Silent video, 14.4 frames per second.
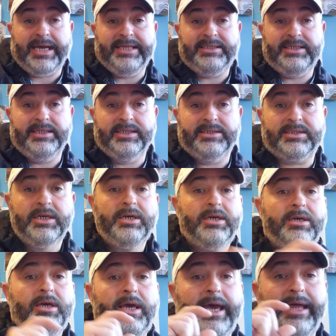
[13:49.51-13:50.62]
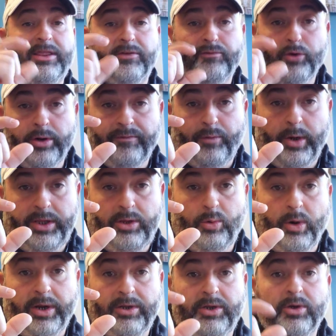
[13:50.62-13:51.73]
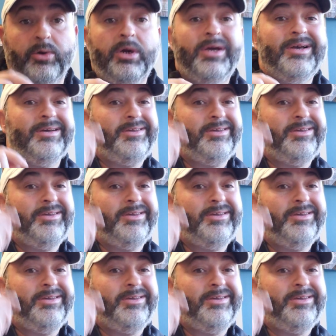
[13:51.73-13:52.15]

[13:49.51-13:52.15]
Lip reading: ideas at the root of what you want to do.